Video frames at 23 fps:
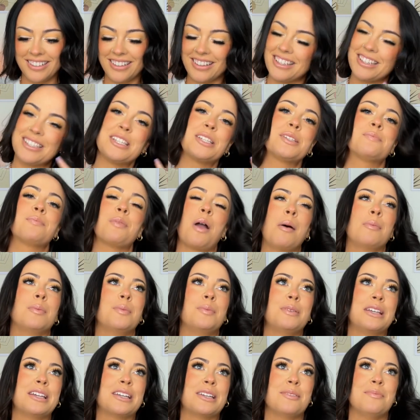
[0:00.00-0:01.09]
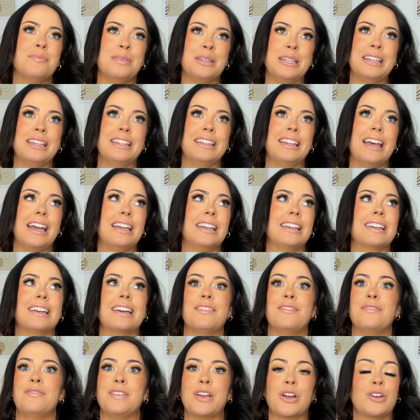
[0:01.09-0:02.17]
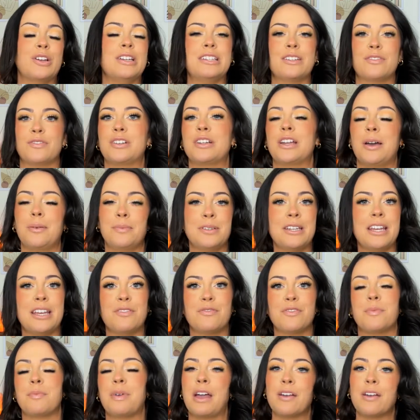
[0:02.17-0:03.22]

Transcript: This is probably gonna be like a very different update from